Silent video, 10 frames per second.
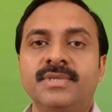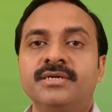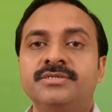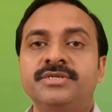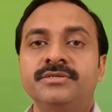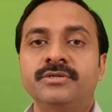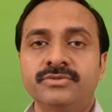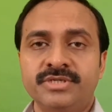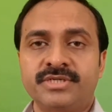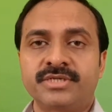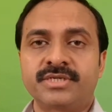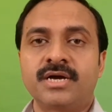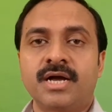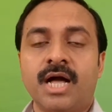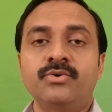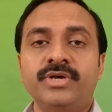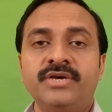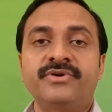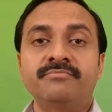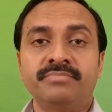She notices how
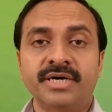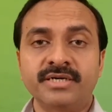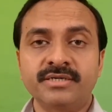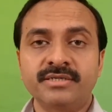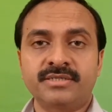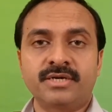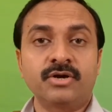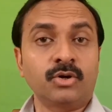even beggars,